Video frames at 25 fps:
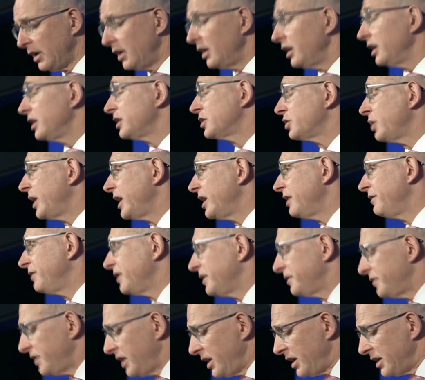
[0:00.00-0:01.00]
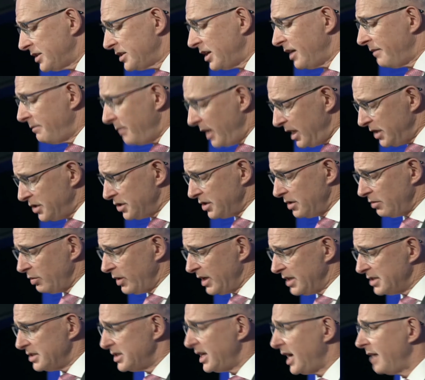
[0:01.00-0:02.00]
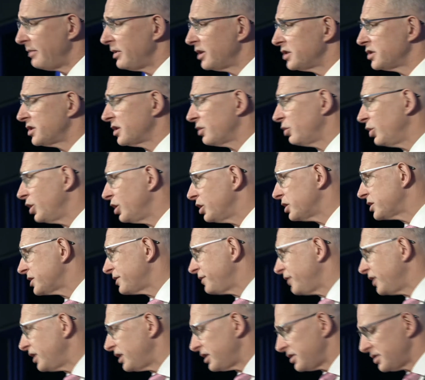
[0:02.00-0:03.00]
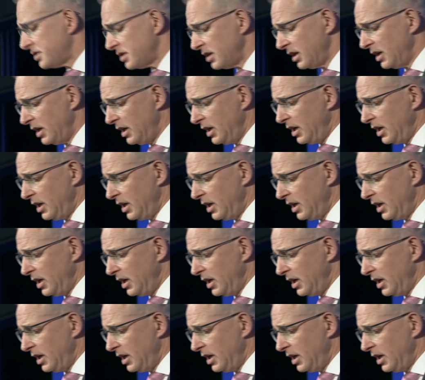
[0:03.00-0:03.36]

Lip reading: In 2015, as I've mentioned, we established the world's first